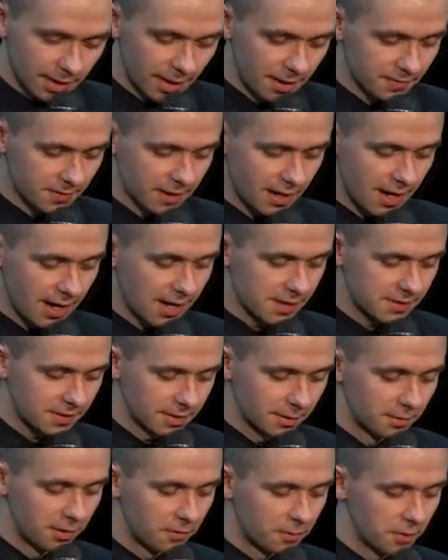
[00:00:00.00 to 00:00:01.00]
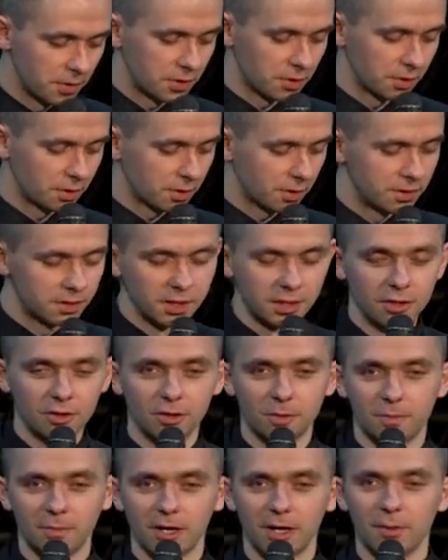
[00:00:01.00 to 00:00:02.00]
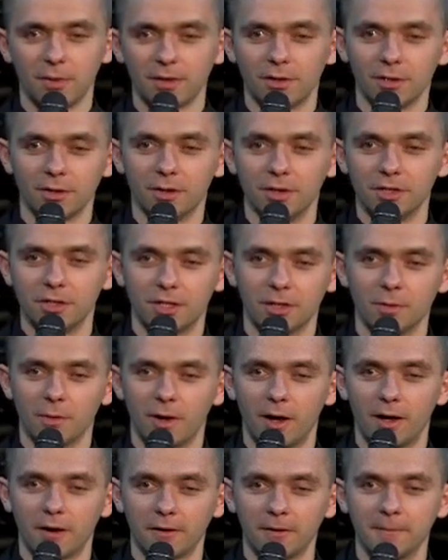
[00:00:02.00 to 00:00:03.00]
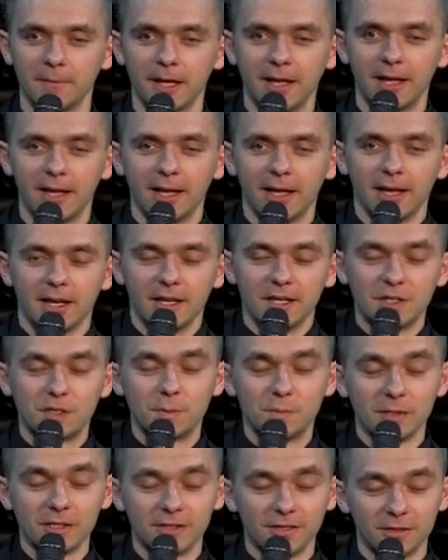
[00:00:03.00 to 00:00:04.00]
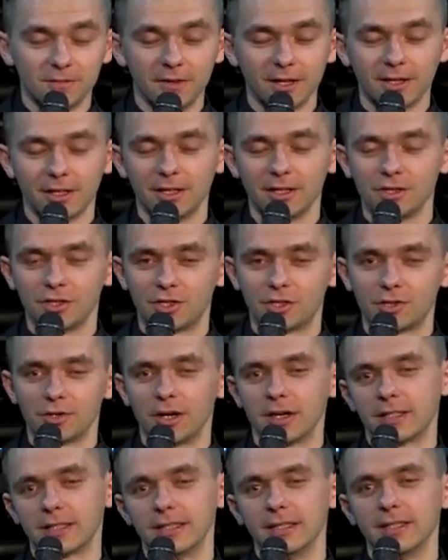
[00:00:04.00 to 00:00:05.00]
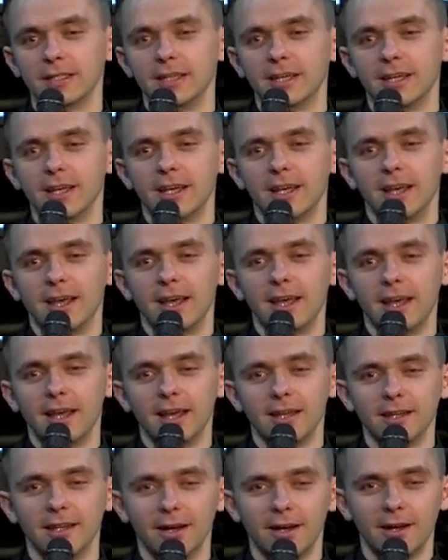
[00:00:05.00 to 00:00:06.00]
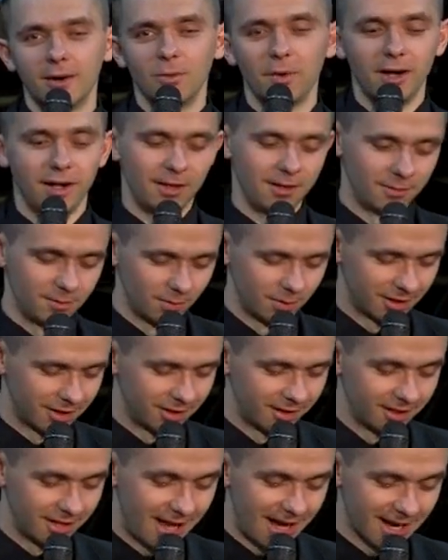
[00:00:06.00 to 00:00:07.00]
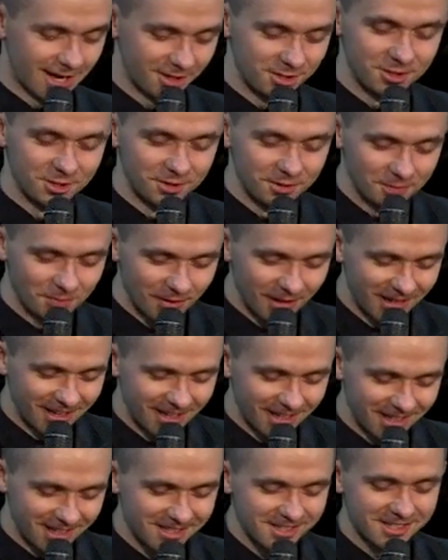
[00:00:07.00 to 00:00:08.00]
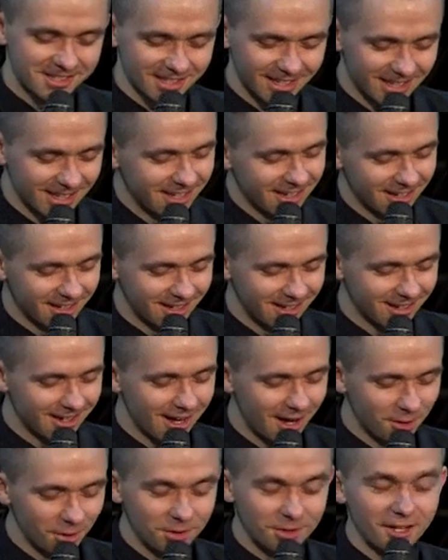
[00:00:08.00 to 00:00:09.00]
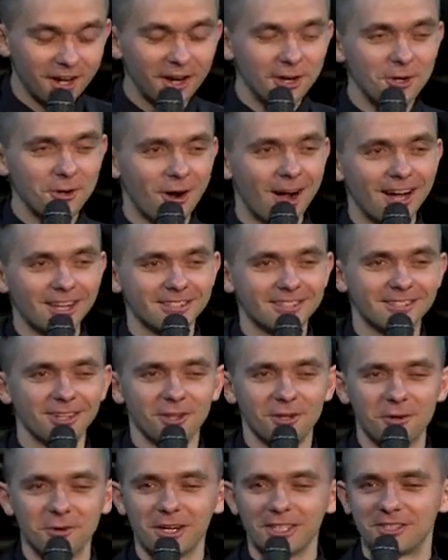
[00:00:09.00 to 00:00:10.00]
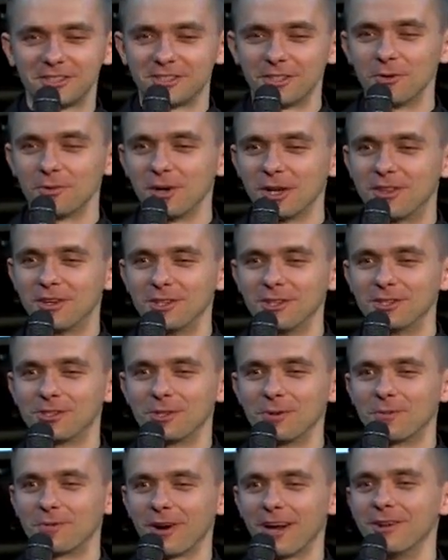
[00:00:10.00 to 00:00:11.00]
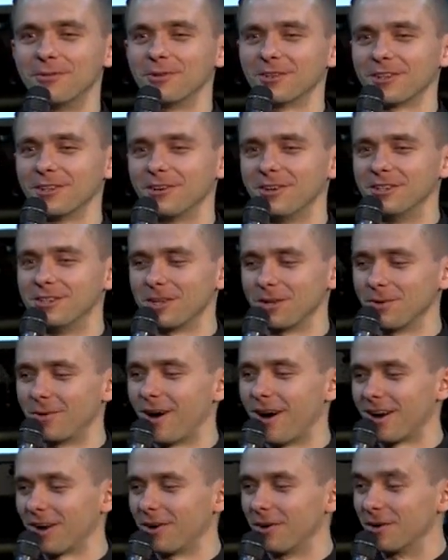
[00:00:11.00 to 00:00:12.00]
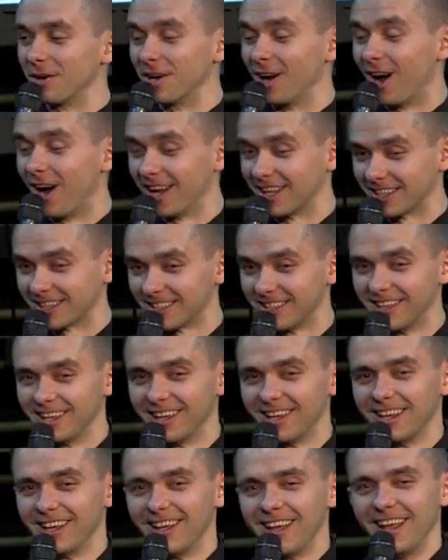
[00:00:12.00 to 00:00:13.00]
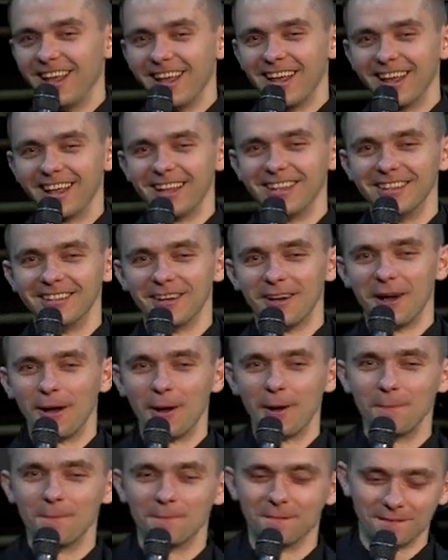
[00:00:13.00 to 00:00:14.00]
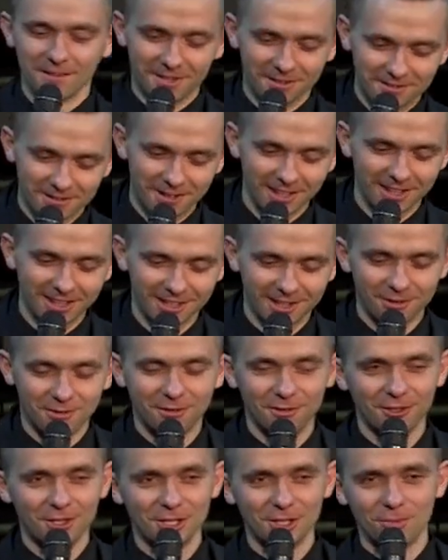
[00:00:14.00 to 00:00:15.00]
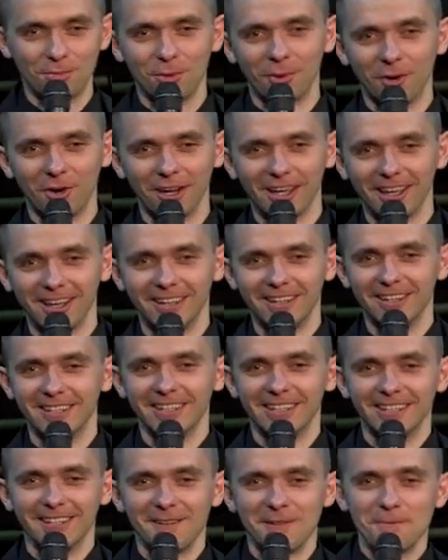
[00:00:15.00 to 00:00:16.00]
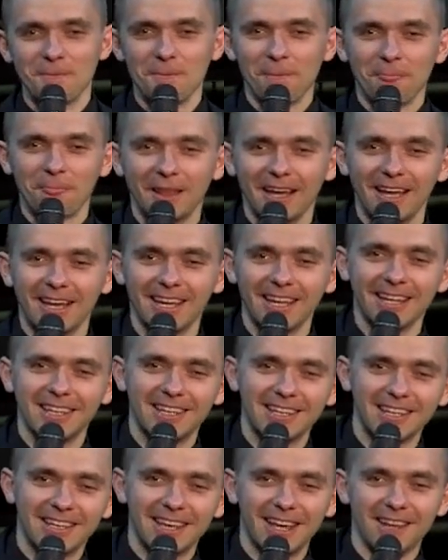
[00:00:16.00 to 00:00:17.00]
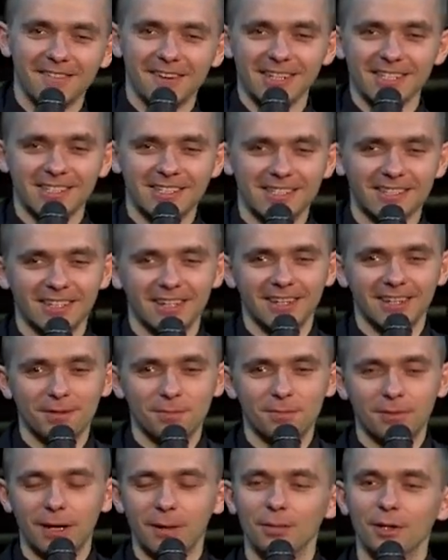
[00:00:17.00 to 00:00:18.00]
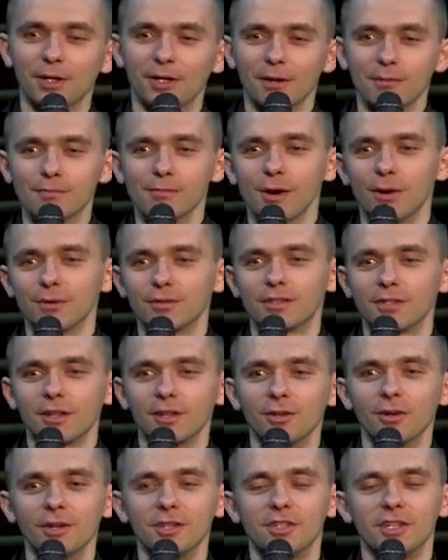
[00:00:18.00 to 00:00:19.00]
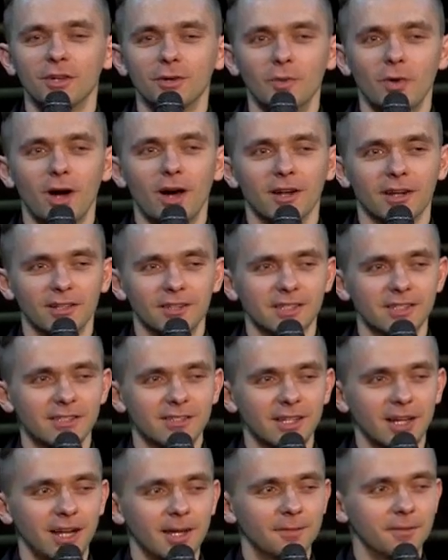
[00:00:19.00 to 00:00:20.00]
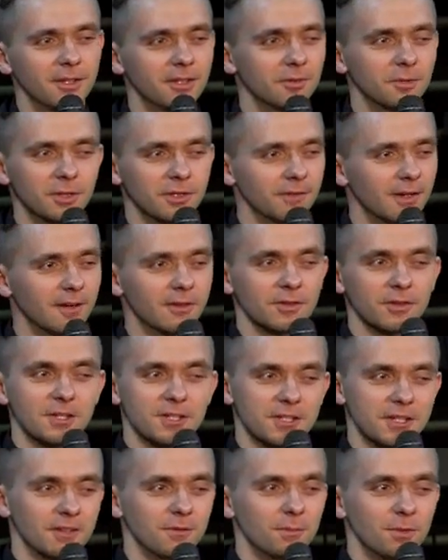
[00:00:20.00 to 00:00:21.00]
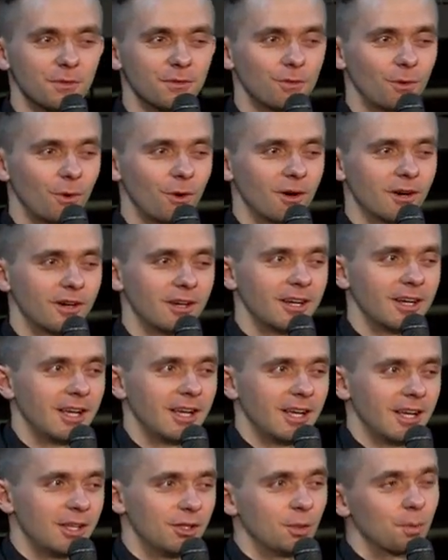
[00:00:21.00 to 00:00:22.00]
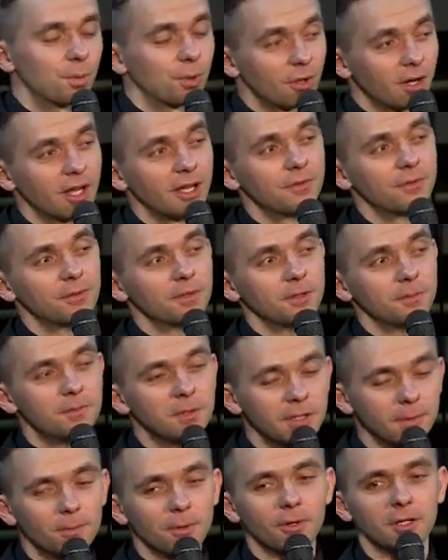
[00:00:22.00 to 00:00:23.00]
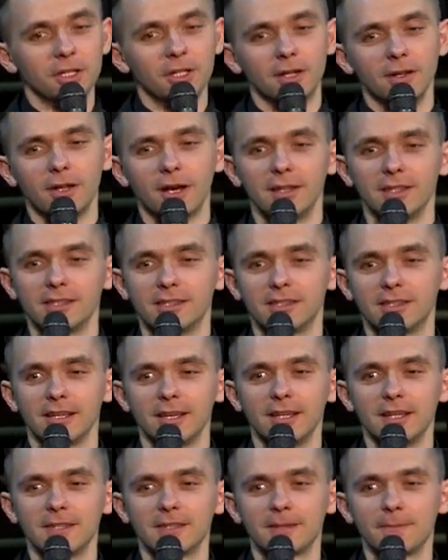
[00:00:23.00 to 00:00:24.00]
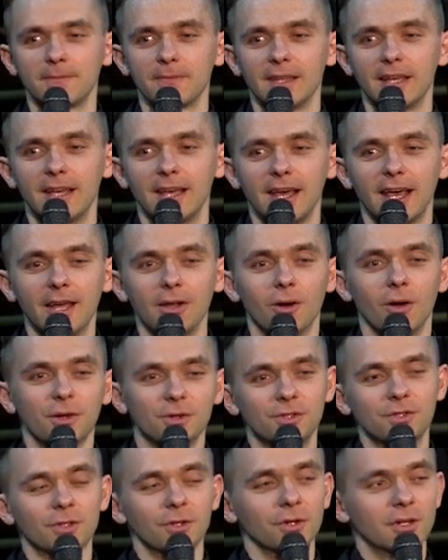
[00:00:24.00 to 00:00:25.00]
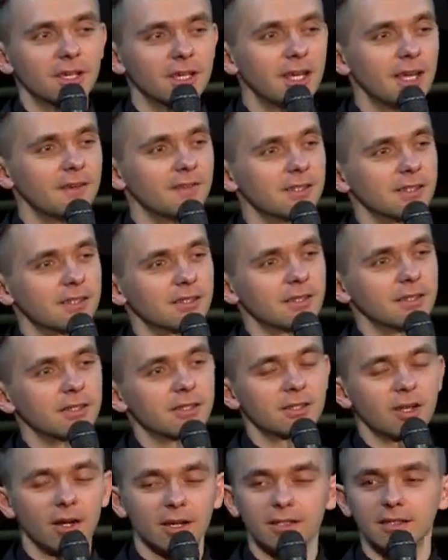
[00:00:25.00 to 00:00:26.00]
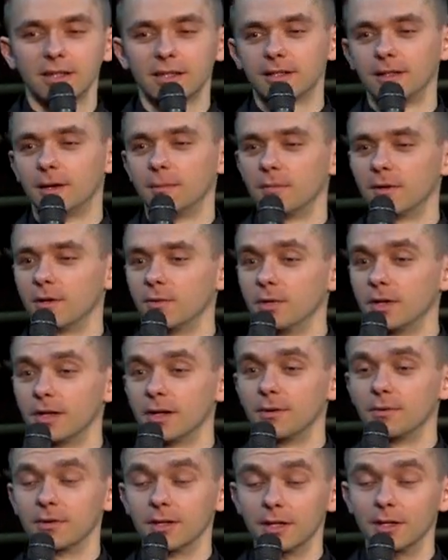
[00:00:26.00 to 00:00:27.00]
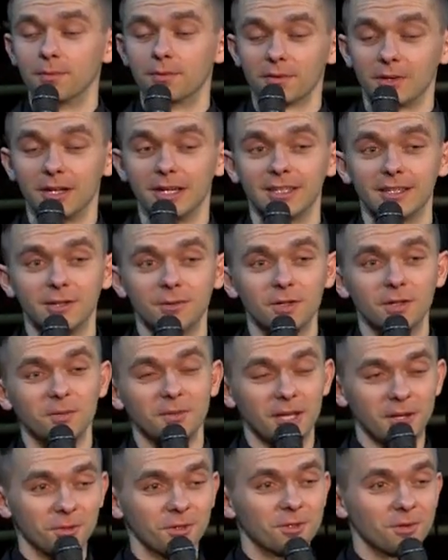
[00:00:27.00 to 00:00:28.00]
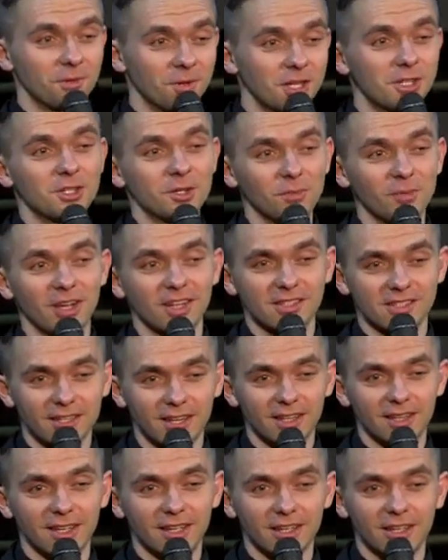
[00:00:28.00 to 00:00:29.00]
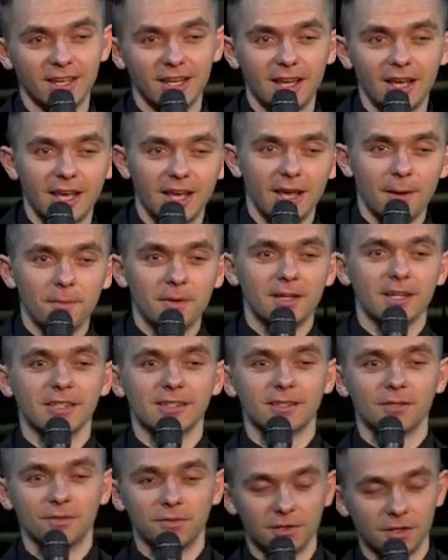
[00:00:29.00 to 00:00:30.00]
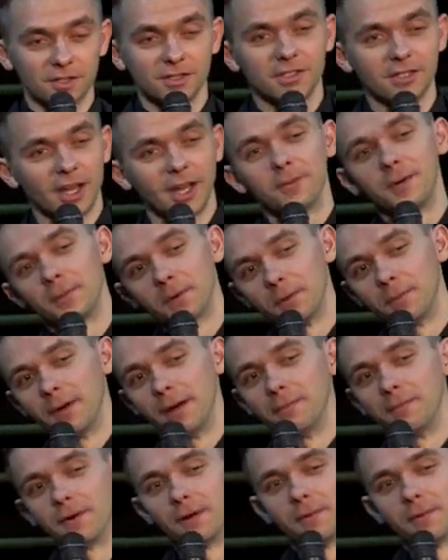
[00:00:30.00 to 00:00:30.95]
after I asked him if we should continue to pray with anointing water, he specifically instructed and uh, well with a little attitude he said uh, how dare you ask that question whether you should pray with anointing water or not and um, I felt like a foolish boy and he gave us uh, probably the most anointing water this time that we've ever received before to pray for the people in the united states and also he gave us his contact number we're gonna really pray that we'll be able to reach him next sunday because the first time i remember